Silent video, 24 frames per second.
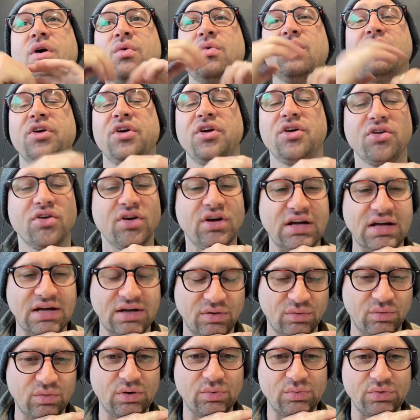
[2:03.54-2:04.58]
what were
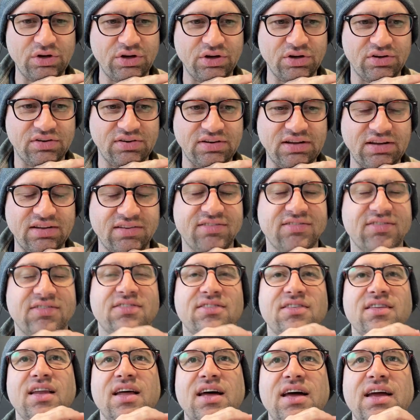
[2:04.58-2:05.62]
your
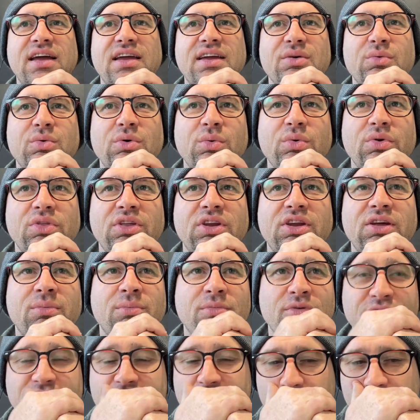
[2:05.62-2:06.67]
tests like, and what were the
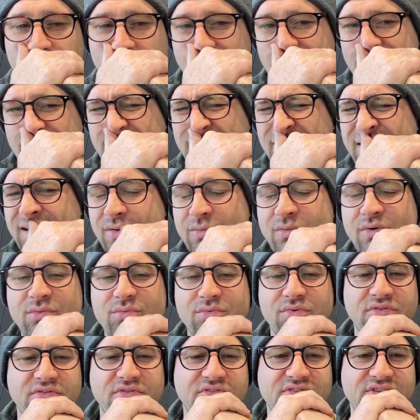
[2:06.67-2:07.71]
numbers you were getting? Like,
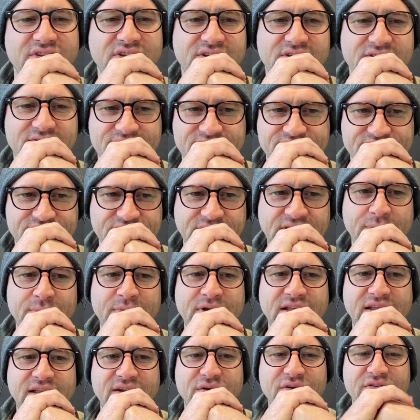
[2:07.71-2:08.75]
what was the? I
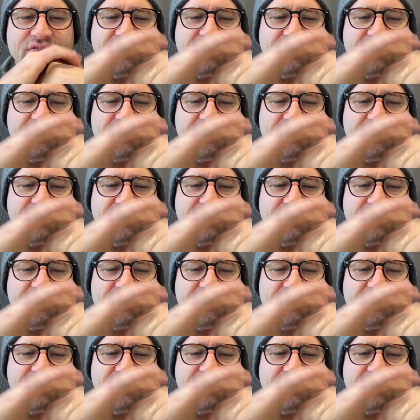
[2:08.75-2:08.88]
mean, I know